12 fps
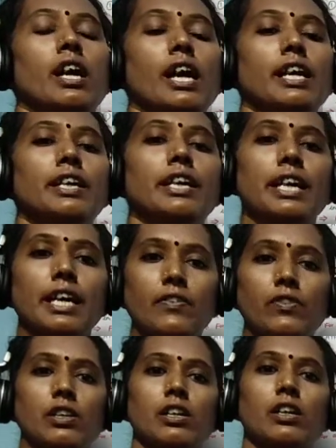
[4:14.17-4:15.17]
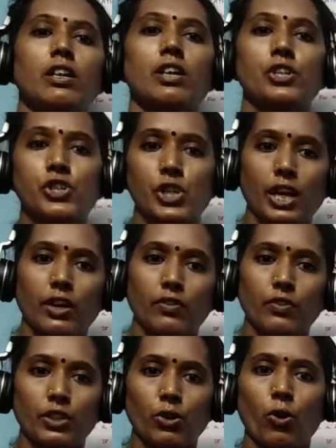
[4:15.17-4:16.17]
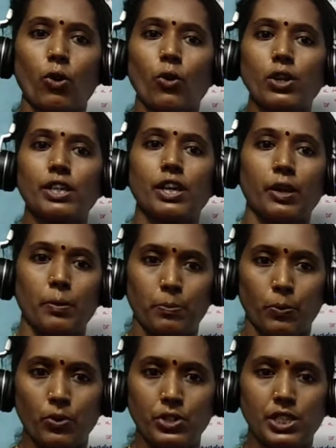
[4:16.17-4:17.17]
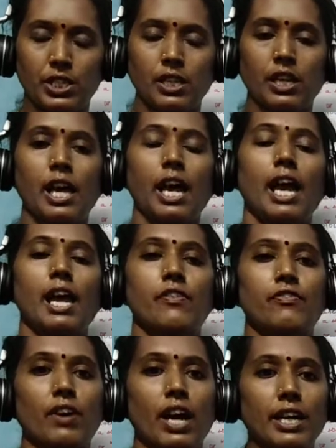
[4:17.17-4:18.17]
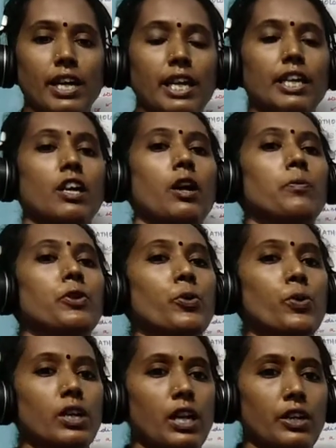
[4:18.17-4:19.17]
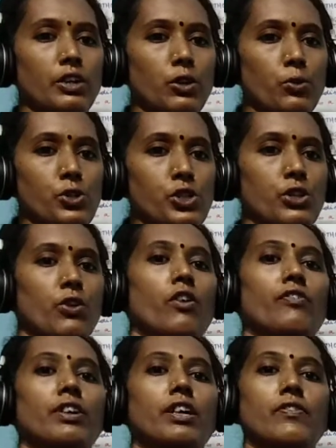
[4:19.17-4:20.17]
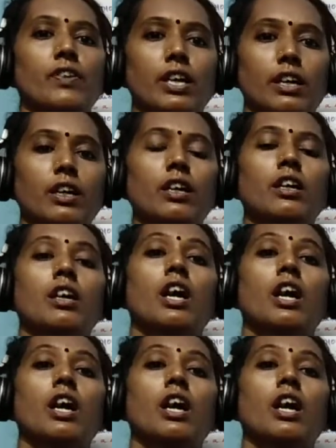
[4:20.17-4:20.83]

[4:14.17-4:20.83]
and he will check with all the reports and finally come to a conclusion of giving a